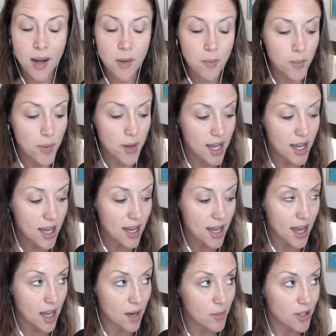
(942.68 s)
And
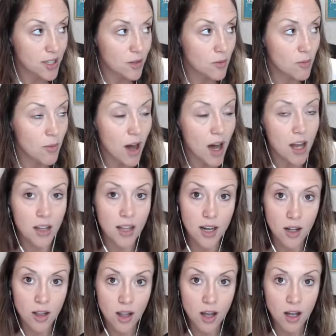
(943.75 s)
being able to model
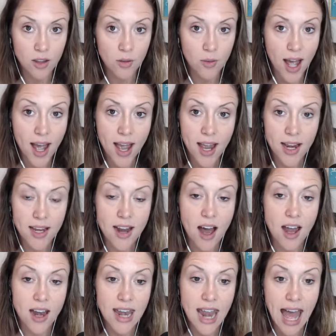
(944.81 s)
it along the way,
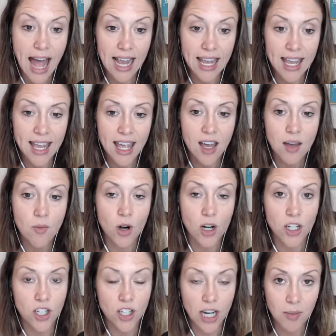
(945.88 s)
not nagging him
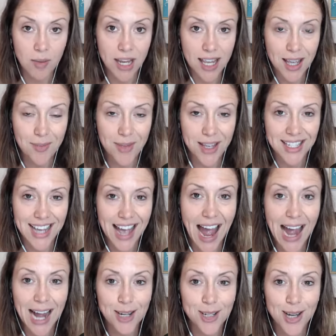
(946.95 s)
or shaming him into
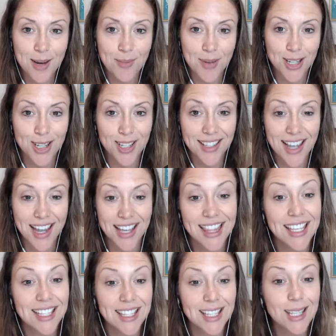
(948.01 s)
action, but just
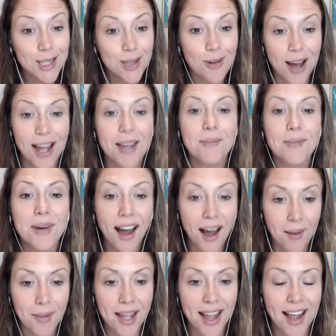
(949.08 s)
saying, this is who I am
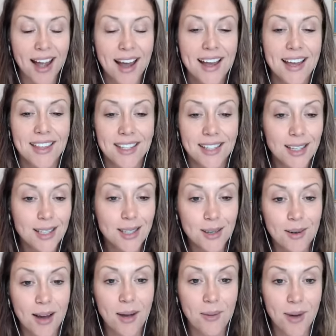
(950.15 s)
becoming. This is
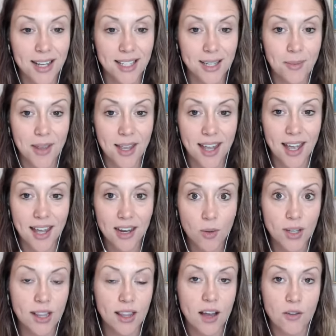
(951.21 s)
who I want to be. And I
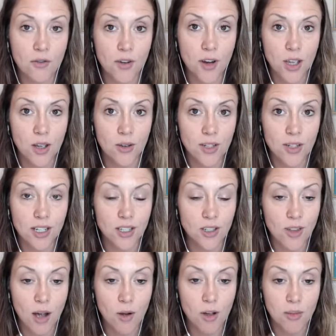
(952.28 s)
would love for you to
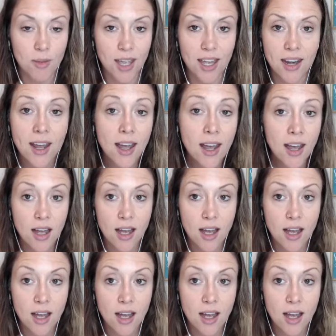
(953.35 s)
do that with me. And